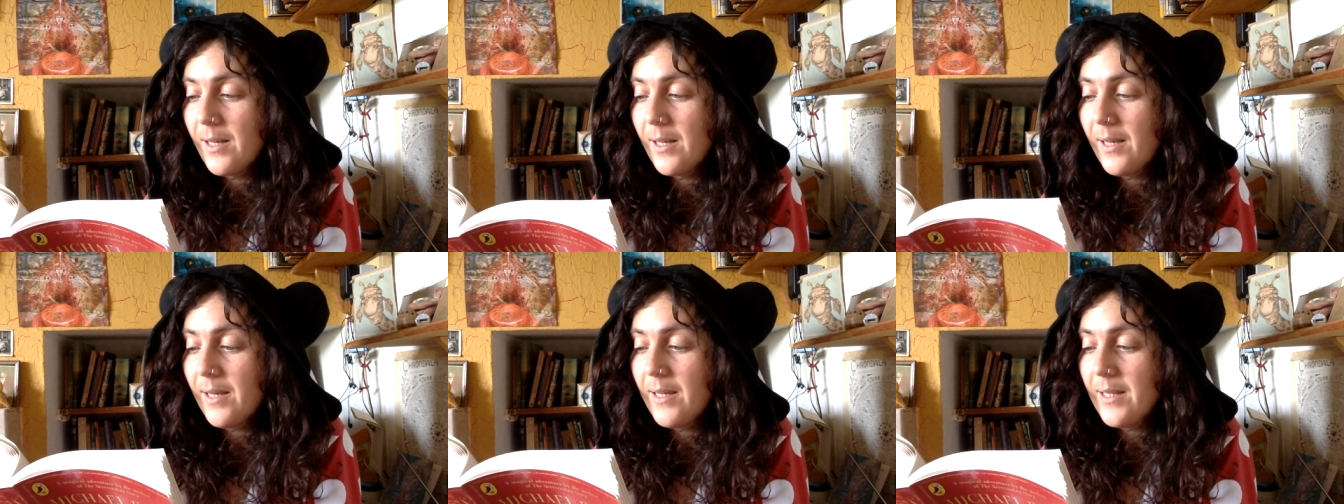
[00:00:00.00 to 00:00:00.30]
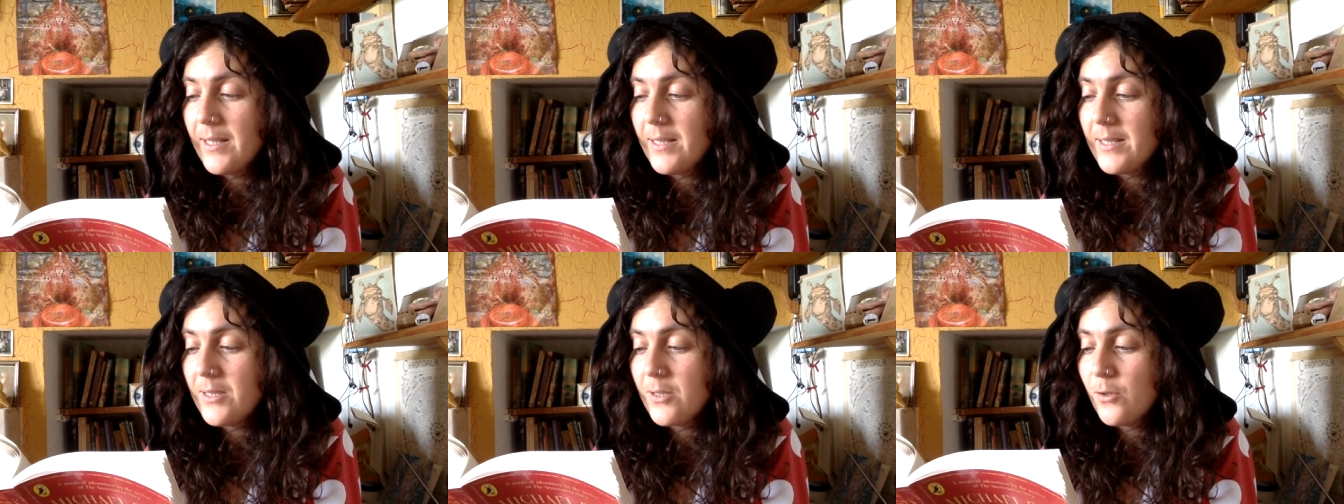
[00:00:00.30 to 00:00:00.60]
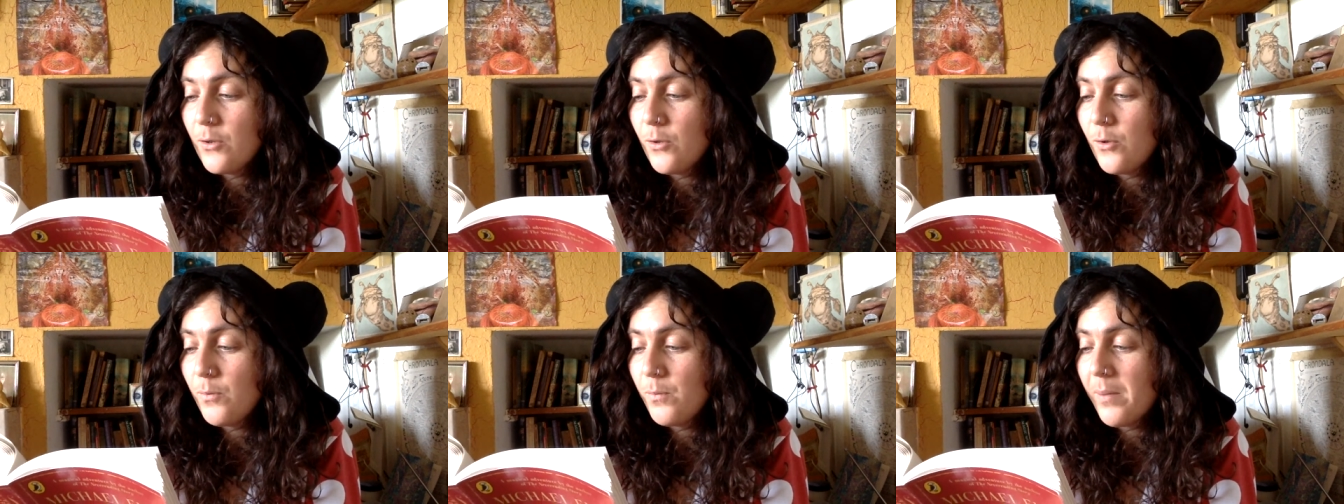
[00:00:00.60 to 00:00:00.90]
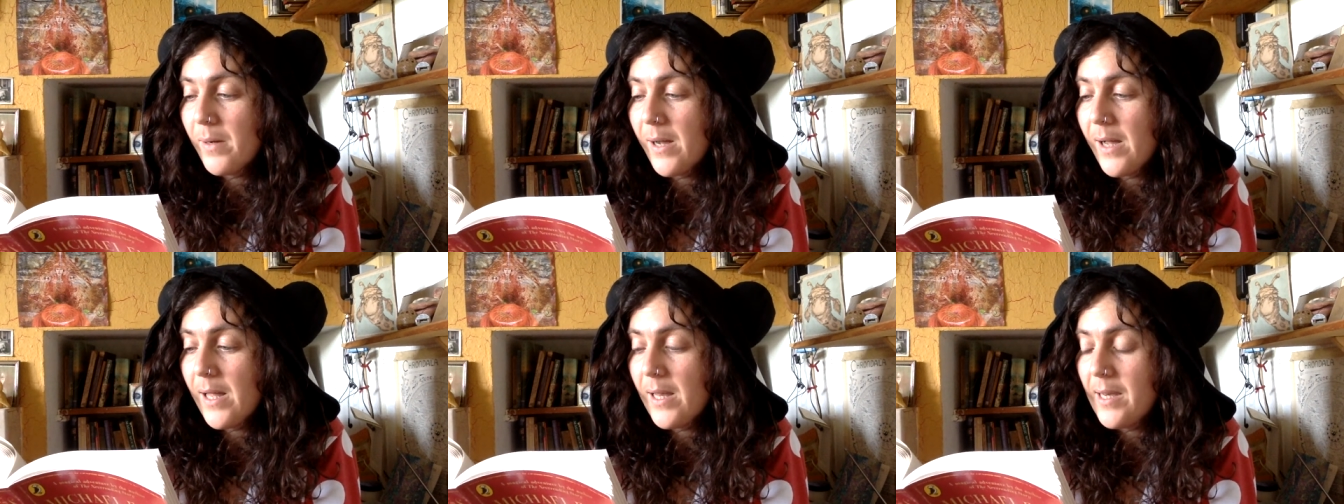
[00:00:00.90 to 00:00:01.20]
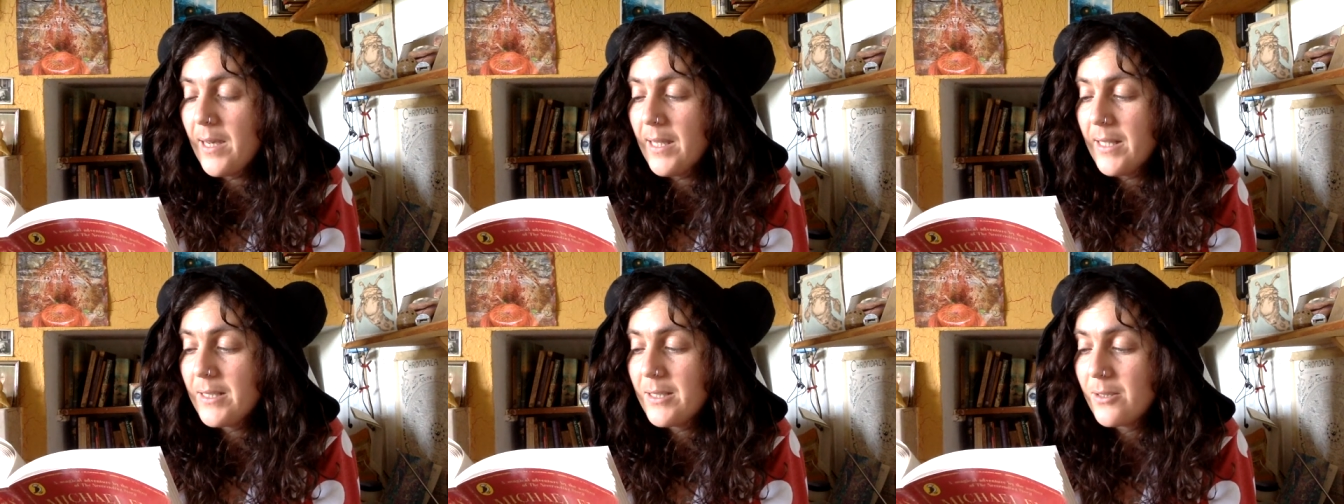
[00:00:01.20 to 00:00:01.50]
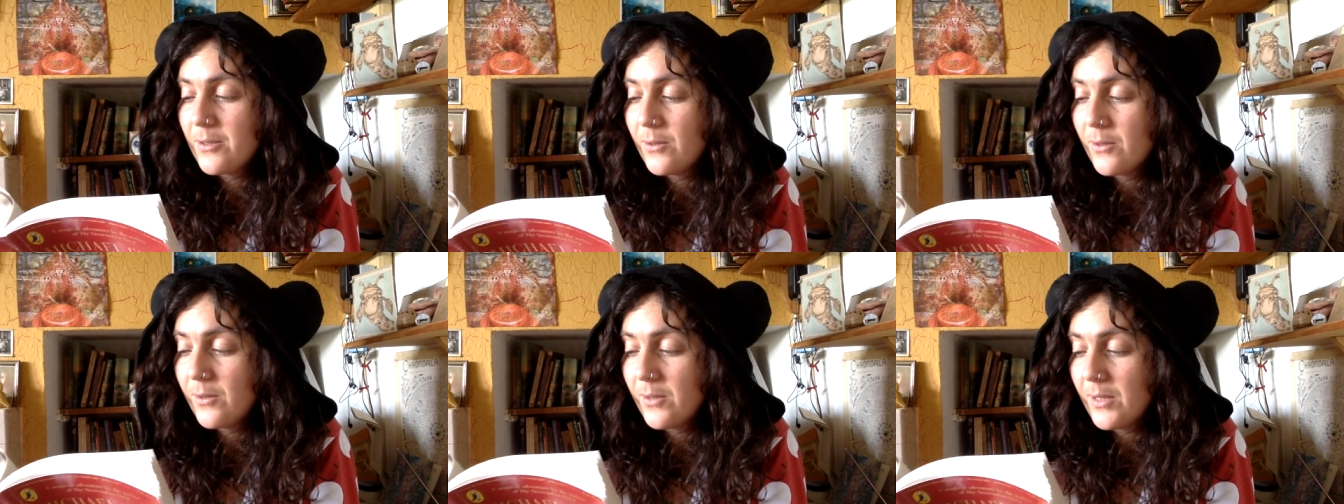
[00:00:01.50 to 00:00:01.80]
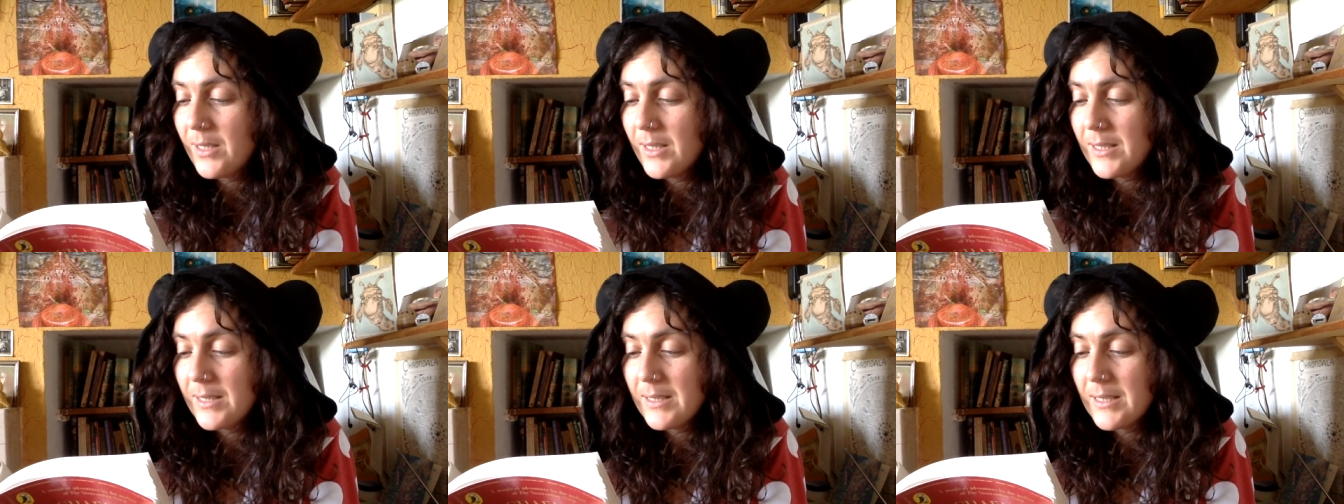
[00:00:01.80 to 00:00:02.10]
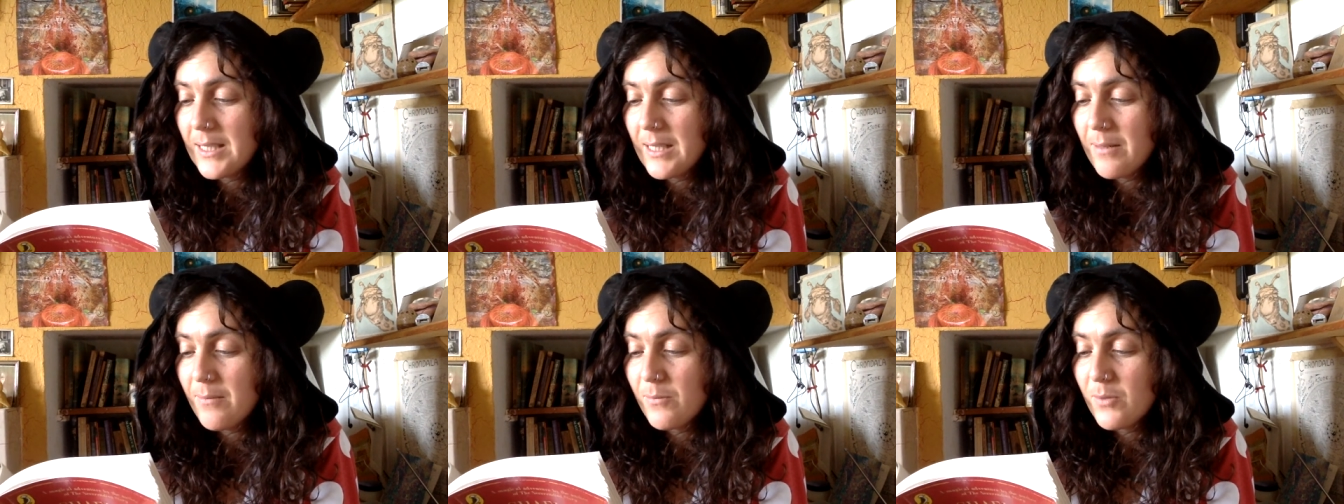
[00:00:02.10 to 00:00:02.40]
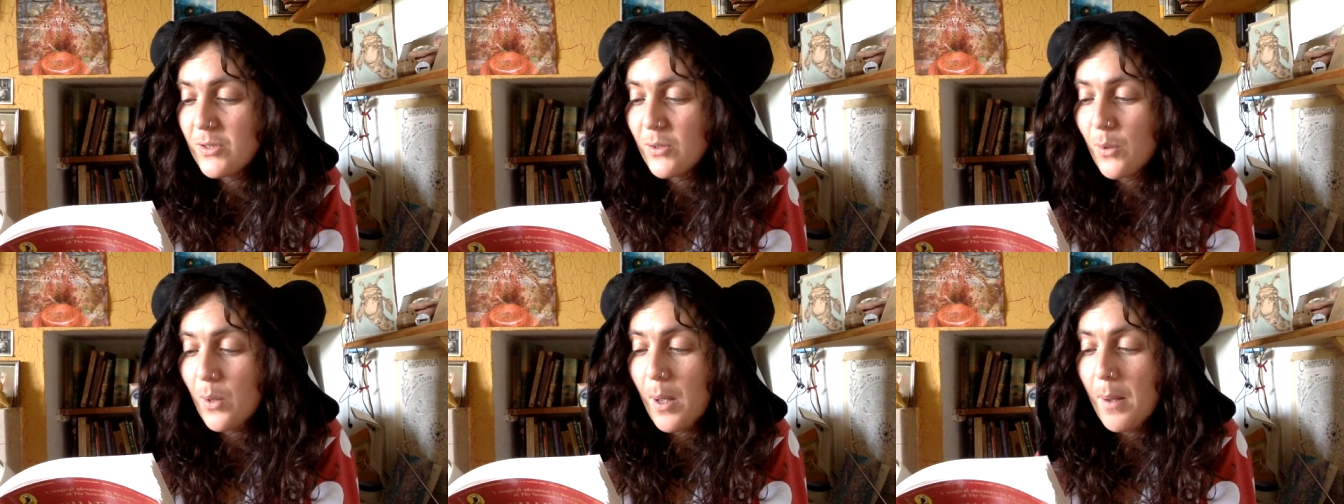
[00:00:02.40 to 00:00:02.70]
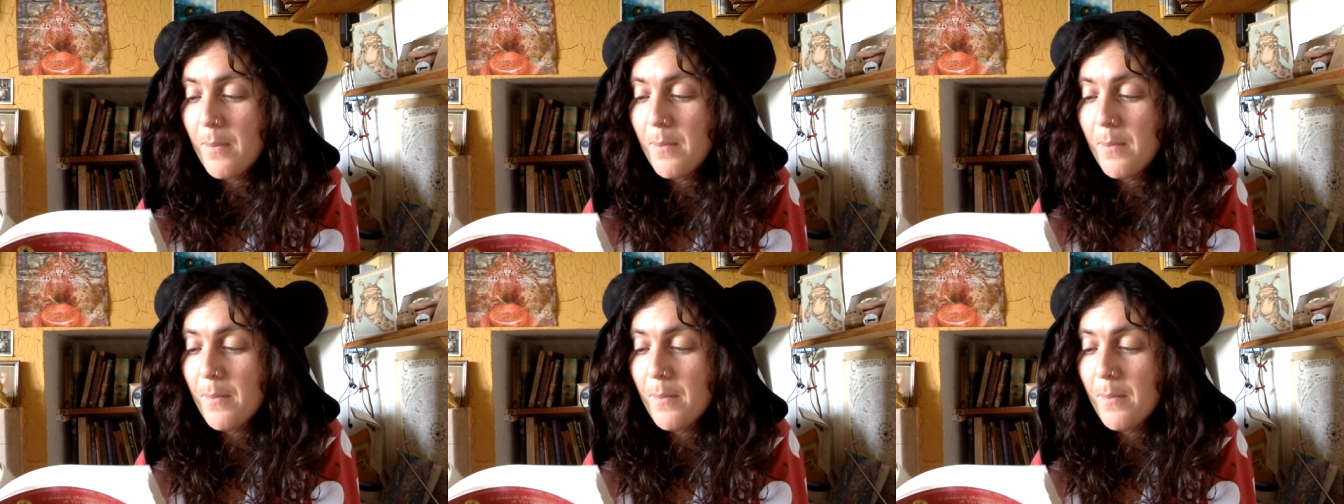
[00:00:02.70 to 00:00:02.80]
Little by little, he seemed to